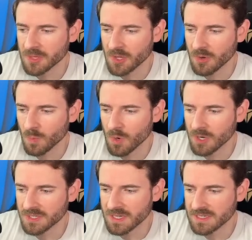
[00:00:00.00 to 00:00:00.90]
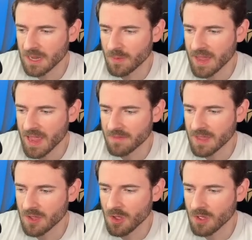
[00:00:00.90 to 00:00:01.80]
the code works is that we have
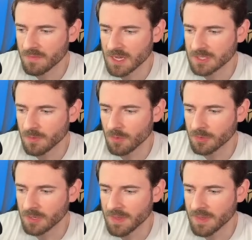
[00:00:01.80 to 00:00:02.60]
a convex folder